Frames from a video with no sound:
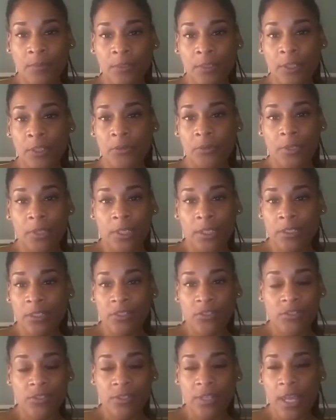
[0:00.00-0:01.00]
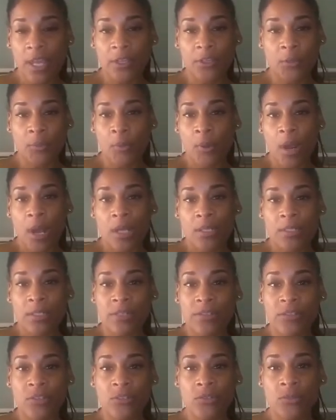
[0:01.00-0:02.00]
literally just take the
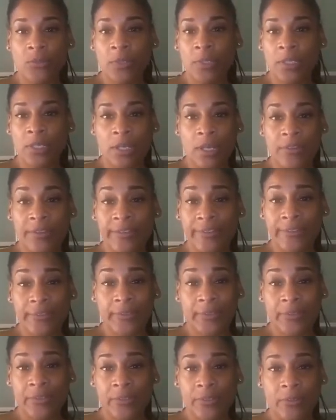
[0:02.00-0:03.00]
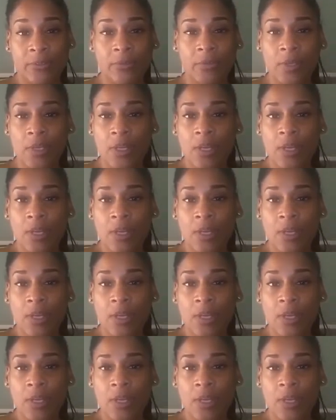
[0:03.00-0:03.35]
process, there's really nothing you can do.